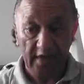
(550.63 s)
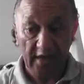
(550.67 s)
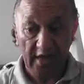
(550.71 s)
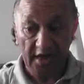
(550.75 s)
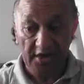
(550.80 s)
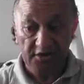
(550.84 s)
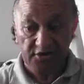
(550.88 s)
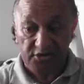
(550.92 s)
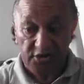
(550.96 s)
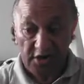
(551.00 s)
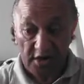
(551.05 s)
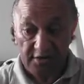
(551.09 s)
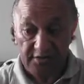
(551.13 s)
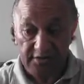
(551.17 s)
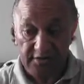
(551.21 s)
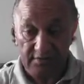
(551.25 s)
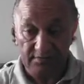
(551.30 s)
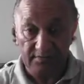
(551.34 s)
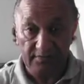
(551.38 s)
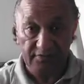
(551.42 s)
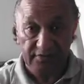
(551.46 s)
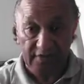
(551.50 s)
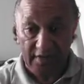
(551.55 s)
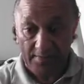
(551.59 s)
and showed them
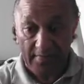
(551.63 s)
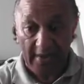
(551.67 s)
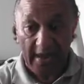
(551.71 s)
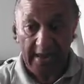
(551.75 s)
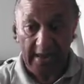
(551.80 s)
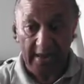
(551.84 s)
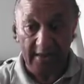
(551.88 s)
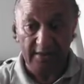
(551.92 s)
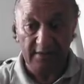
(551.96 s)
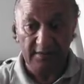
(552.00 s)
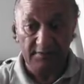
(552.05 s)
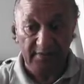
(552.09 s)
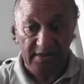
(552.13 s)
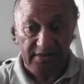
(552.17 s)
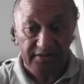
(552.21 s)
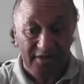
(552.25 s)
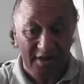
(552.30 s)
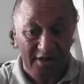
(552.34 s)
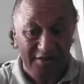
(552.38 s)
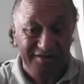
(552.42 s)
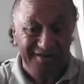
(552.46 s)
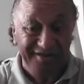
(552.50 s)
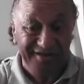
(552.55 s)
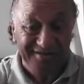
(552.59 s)
the bag, but
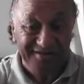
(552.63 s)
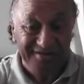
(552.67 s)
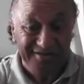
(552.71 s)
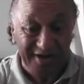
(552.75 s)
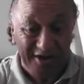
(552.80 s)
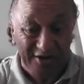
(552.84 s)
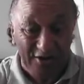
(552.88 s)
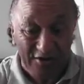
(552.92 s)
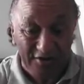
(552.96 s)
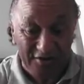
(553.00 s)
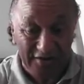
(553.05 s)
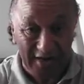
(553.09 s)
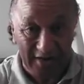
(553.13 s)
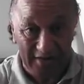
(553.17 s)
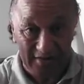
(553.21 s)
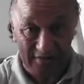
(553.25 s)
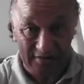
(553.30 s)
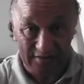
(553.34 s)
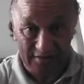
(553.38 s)
not the contents.